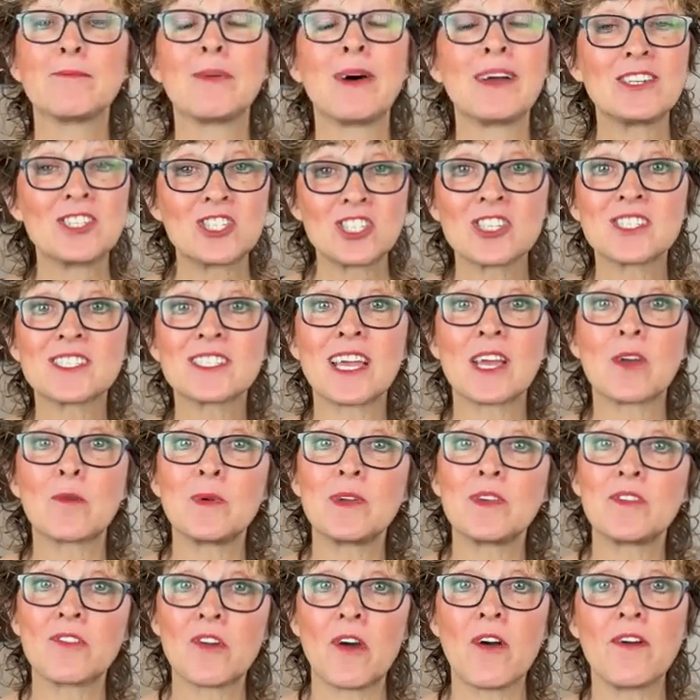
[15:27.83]
But just like
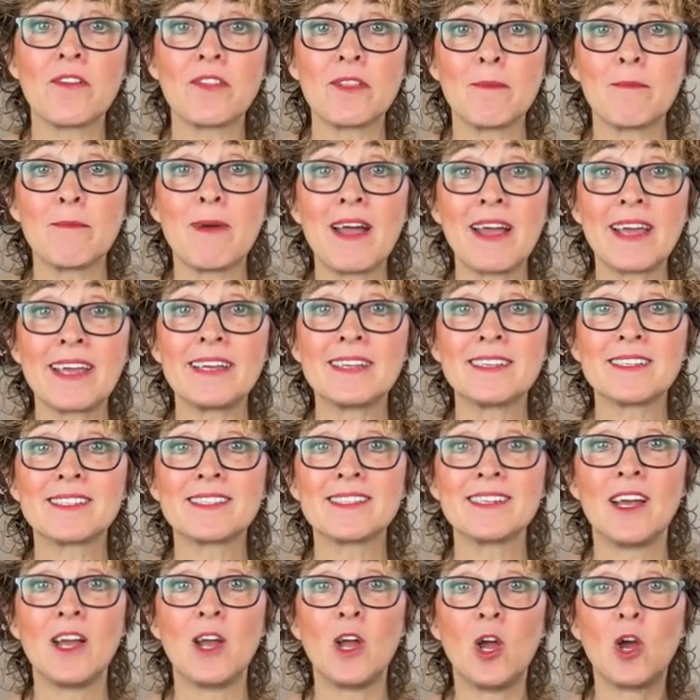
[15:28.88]
we saw in the
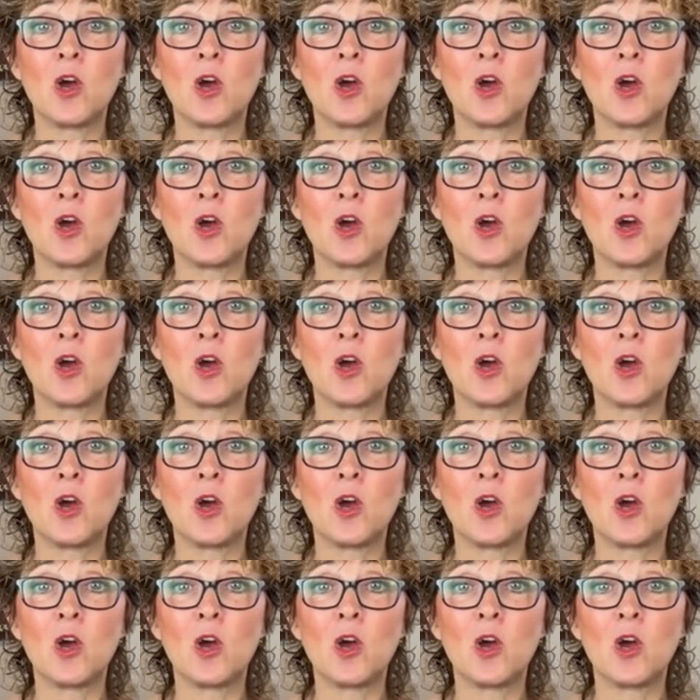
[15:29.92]
mice,